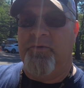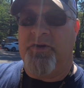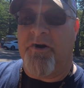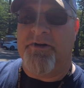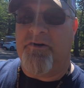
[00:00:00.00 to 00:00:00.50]

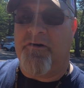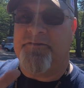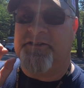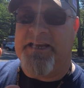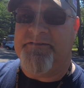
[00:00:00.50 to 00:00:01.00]
turn it
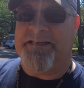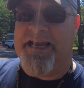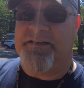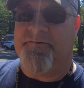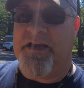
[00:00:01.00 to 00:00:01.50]
off, saves the
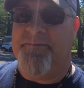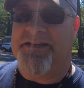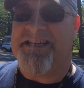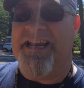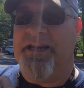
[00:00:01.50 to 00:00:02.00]
last 5 minutes. And